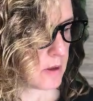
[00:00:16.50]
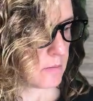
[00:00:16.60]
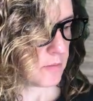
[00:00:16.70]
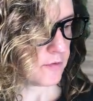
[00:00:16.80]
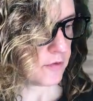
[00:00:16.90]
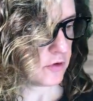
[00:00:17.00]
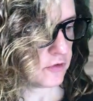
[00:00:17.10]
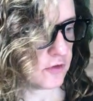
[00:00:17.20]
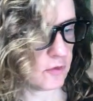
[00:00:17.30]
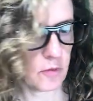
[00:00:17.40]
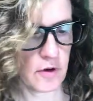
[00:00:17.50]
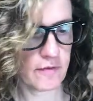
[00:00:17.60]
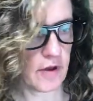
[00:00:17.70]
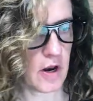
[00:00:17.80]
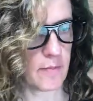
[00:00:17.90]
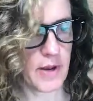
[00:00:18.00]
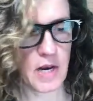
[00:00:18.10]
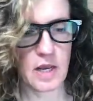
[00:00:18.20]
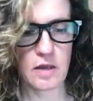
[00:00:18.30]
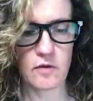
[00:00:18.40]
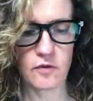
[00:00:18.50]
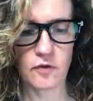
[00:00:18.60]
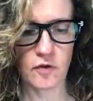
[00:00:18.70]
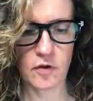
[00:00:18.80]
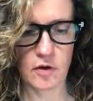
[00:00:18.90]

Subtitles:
But first, what I've got on my nails.